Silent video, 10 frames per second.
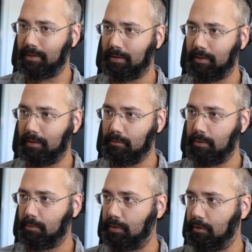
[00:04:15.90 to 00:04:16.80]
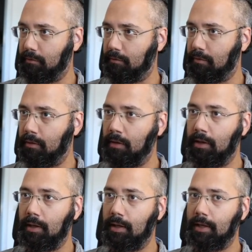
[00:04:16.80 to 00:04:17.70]
things with a bit of
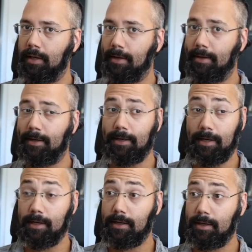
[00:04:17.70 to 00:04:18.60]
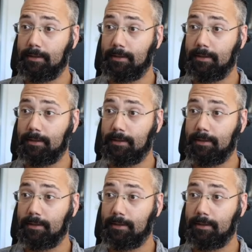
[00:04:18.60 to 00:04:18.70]
an incline.